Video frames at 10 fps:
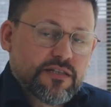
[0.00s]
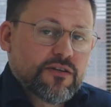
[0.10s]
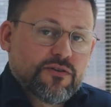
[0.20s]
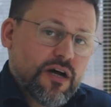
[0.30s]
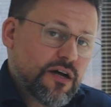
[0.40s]
it's
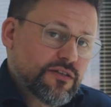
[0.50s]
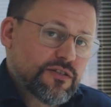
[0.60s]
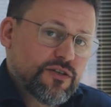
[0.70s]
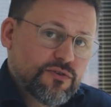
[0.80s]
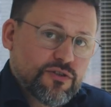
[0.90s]
going to
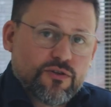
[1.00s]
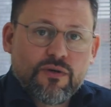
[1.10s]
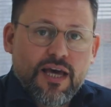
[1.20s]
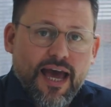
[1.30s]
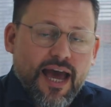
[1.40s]
ask you to
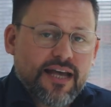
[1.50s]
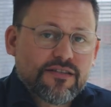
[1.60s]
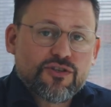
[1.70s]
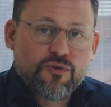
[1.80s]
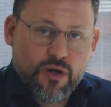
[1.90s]
add
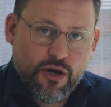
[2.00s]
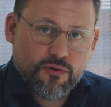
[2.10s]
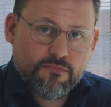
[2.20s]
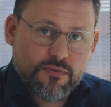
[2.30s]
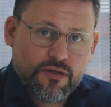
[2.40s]
a new
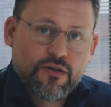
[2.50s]
home.